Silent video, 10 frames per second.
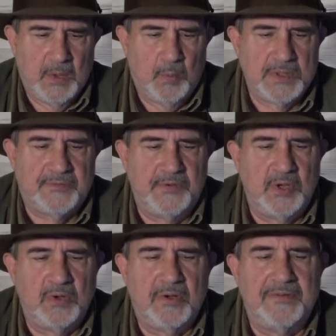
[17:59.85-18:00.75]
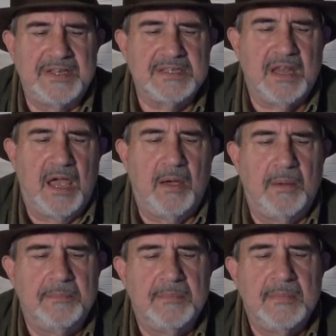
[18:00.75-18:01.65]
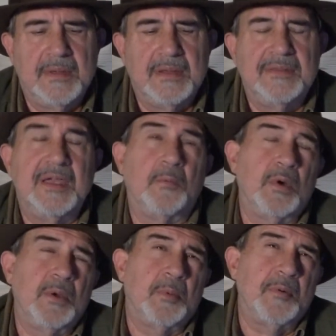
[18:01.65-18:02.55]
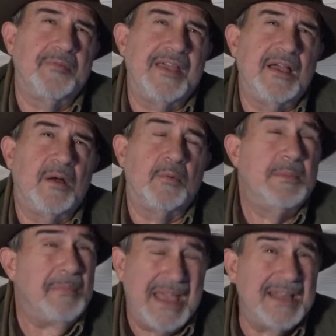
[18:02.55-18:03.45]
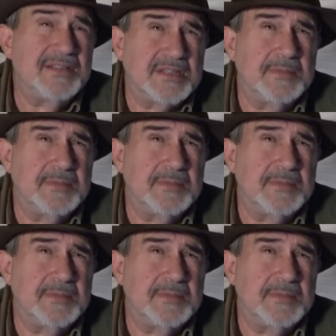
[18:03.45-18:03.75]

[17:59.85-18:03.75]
Which view of Islam that will prevail remains